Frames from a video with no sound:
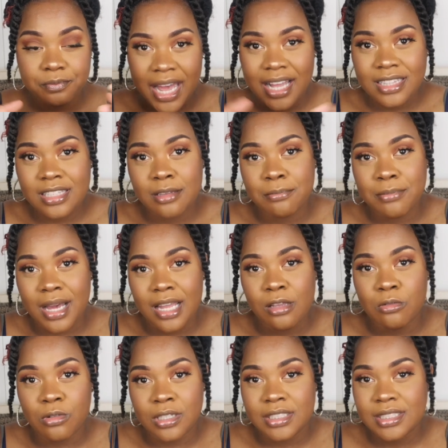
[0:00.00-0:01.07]
Bath and
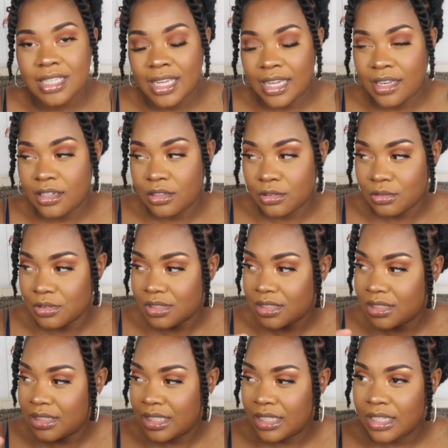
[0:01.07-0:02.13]
Body Works candles
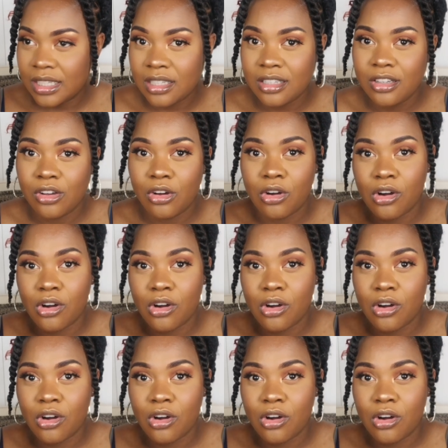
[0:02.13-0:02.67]
sitting